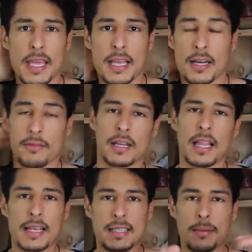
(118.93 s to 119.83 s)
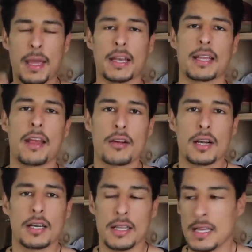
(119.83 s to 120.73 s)
take of a classic man
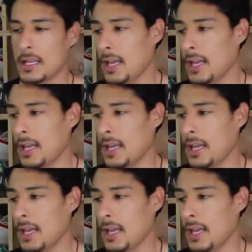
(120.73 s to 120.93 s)
haircut